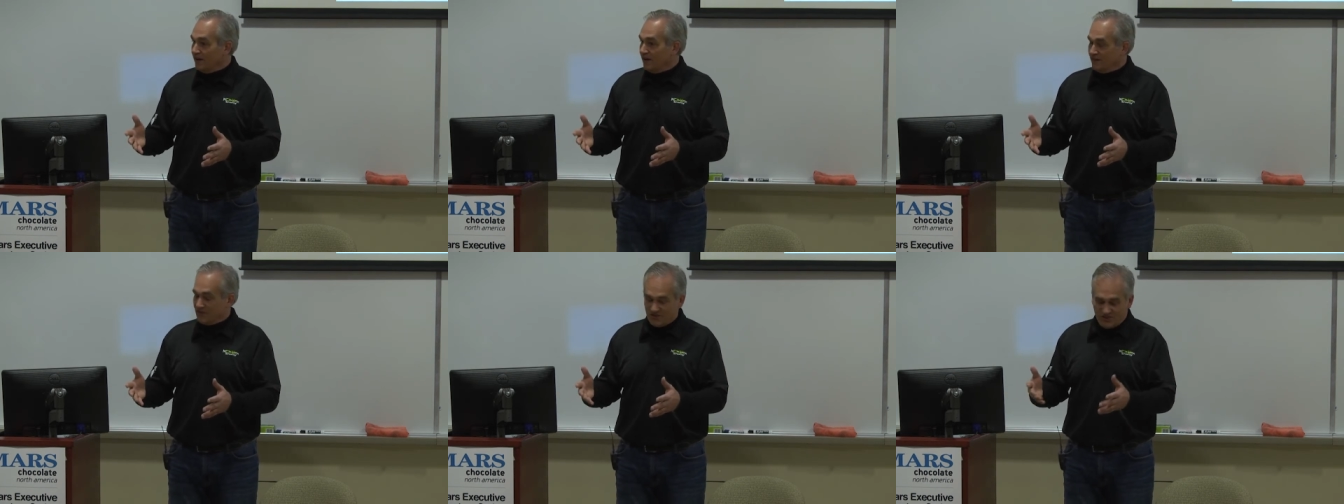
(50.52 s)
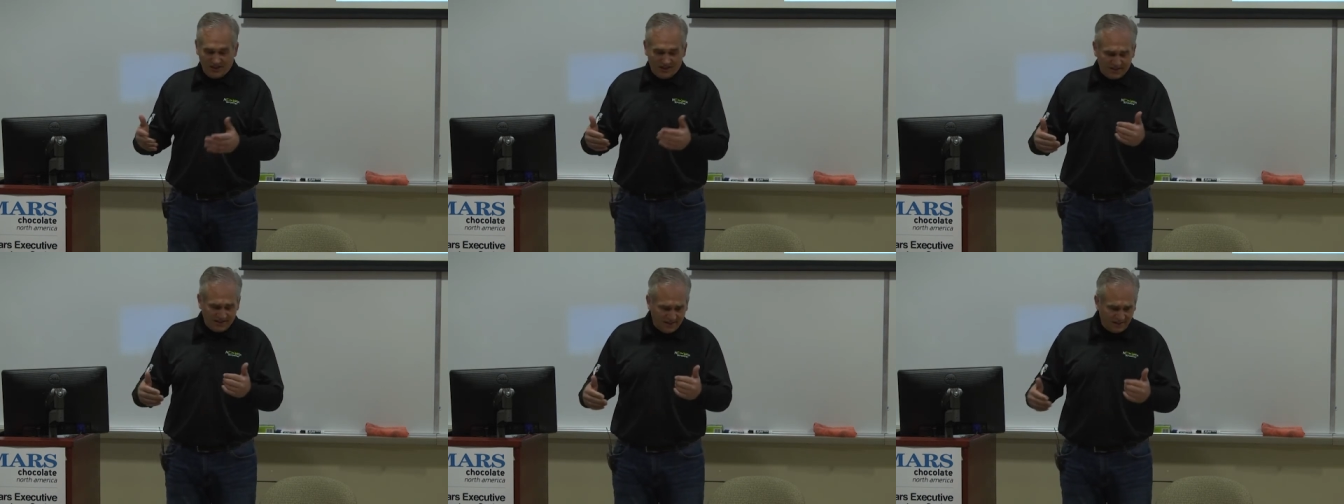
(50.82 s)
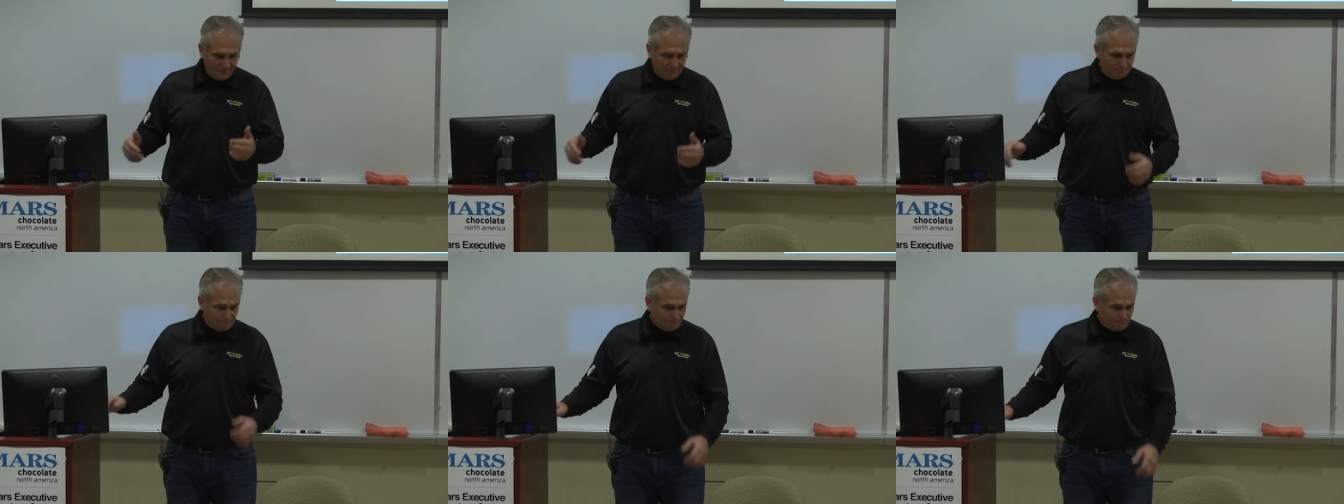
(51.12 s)
on
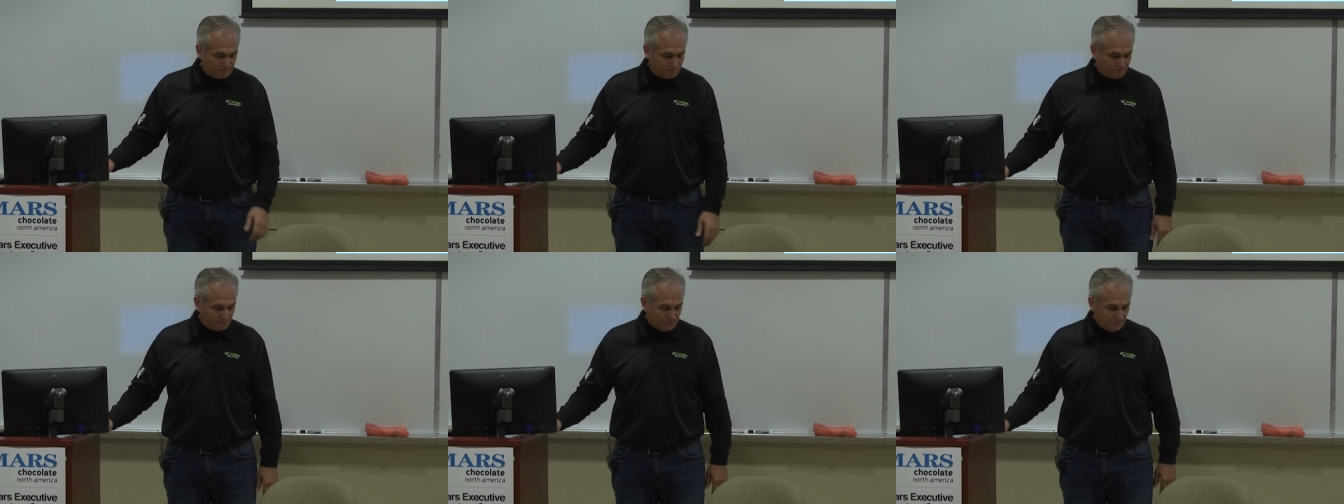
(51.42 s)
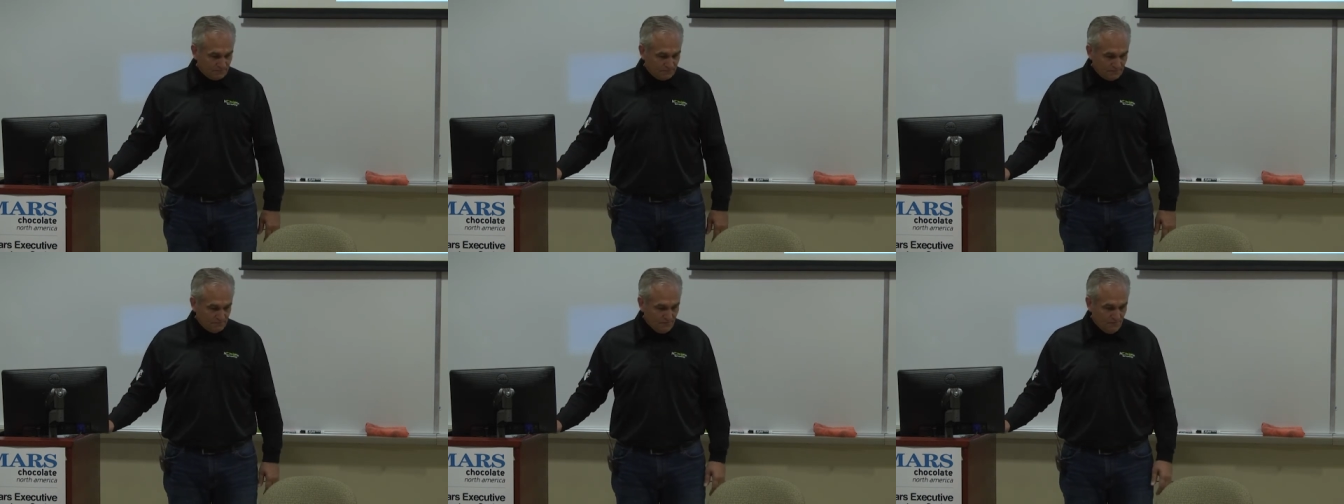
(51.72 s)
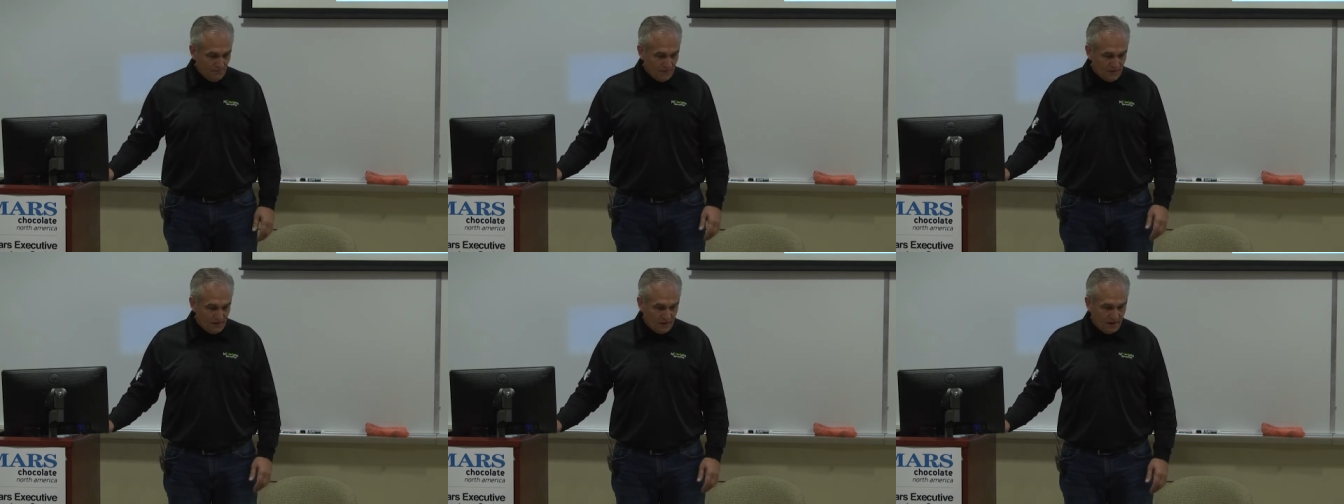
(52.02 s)
Sunday
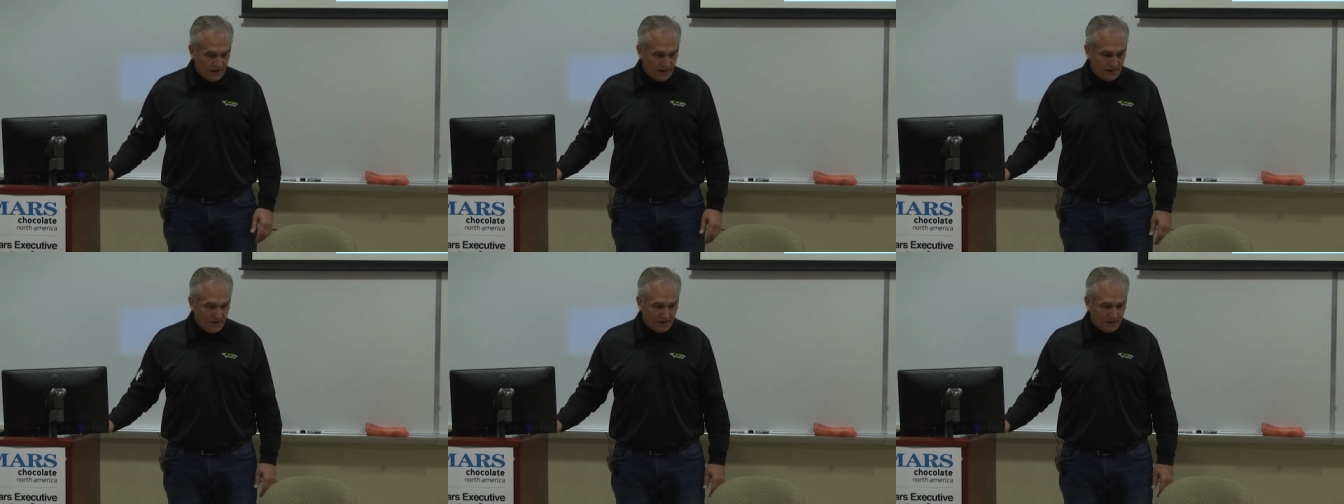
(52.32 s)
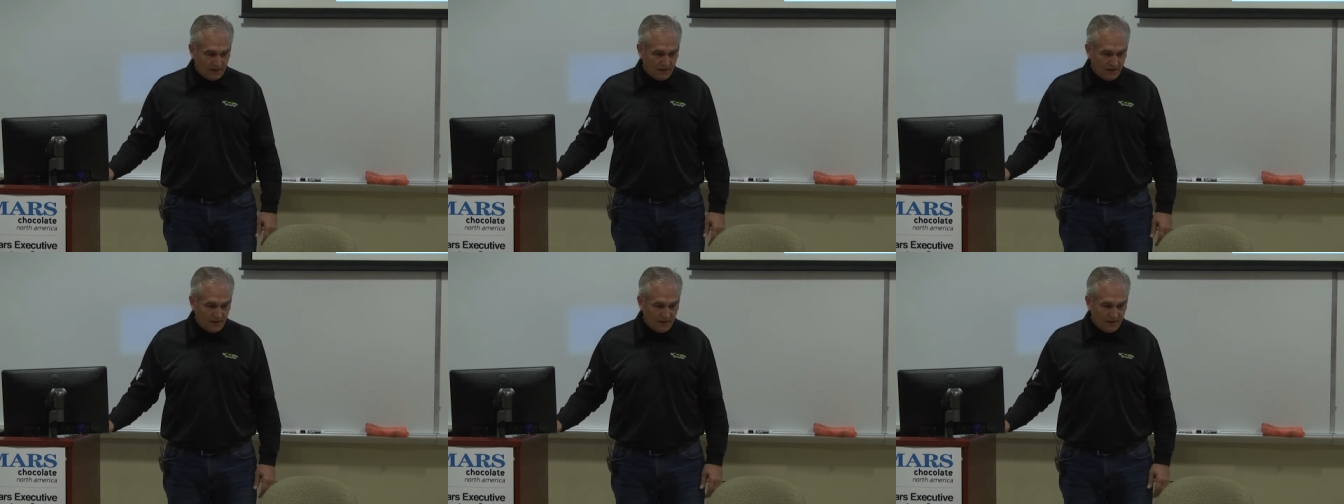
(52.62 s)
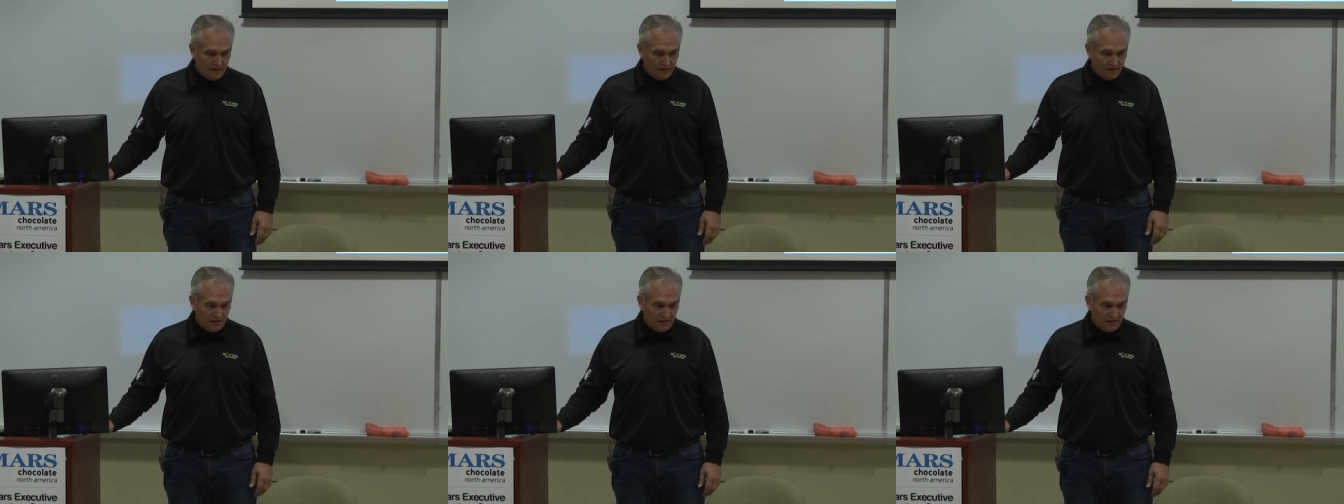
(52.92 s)
and
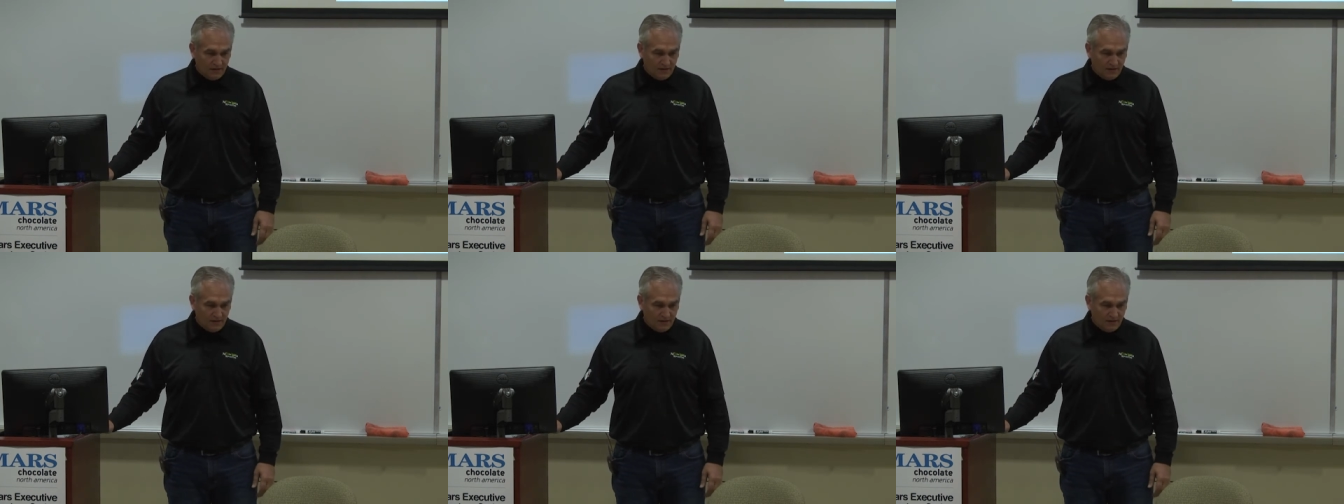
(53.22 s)
uh,